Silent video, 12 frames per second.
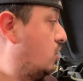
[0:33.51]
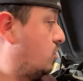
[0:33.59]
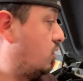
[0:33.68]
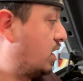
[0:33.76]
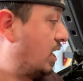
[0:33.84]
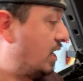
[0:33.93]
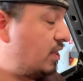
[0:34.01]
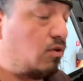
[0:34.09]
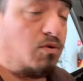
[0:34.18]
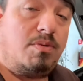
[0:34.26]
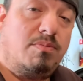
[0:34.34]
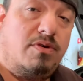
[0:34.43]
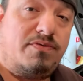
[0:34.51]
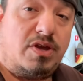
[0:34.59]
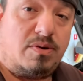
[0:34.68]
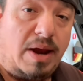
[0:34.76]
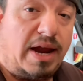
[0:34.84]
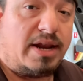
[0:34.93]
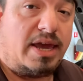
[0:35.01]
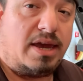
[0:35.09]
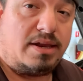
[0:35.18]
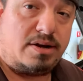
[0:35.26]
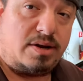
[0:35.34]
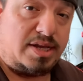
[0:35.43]
You can either remove the
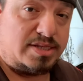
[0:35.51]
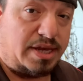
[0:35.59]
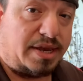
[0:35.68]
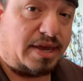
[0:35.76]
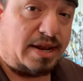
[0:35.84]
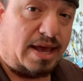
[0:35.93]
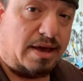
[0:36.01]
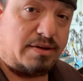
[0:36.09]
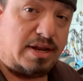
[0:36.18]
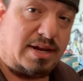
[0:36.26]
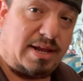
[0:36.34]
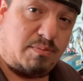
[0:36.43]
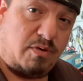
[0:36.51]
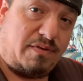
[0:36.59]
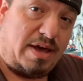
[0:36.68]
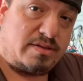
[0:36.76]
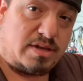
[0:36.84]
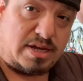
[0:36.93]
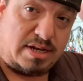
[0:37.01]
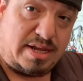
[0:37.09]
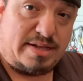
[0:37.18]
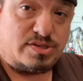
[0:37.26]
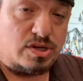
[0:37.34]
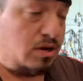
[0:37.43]
radiator and take it out and then move out the
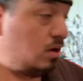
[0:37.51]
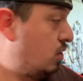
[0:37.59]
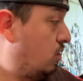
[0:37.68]
condenser,